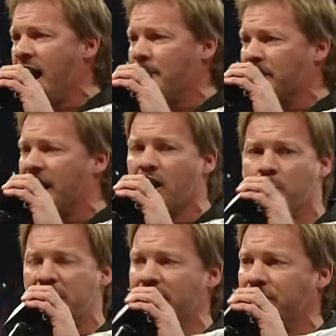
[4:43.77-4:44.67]
I'm going to
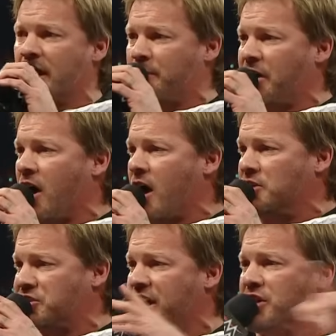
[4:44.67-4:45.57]
help even up the
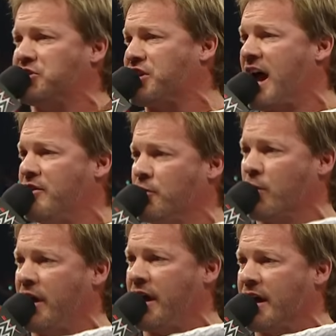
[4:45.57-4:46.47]
odds inside the
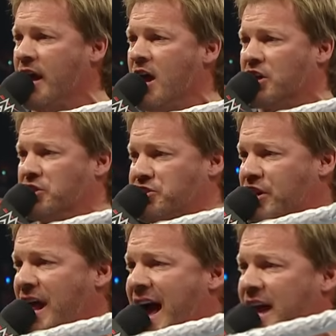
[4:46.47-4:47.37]
ring because
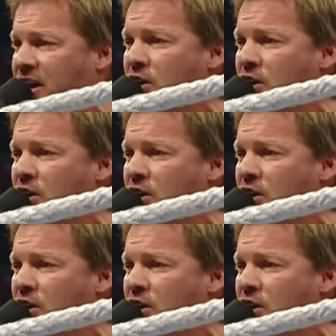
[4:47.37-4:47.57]
tonight